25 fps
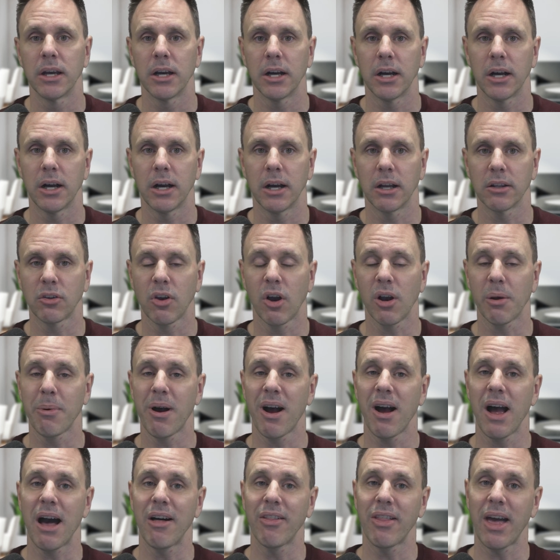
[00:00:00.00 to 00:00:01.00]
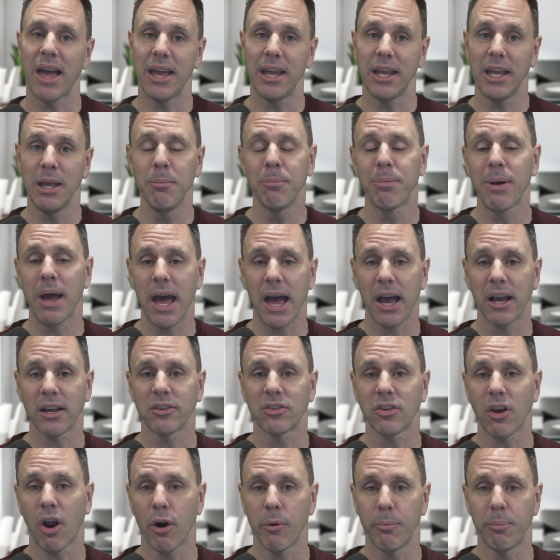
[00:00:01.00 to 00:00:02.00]
talk about how that
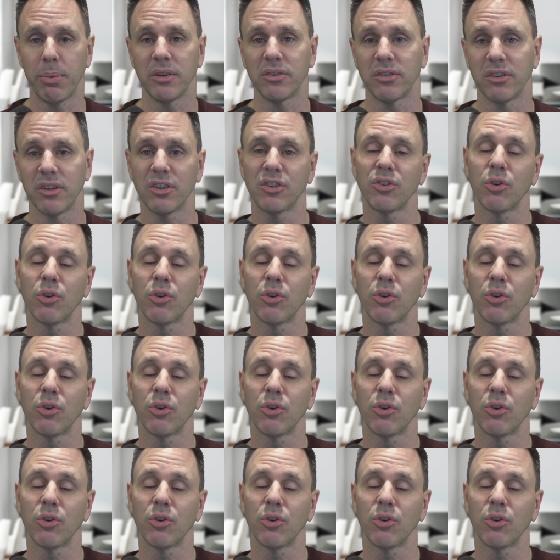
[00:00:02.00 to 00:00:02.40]
impacts our business.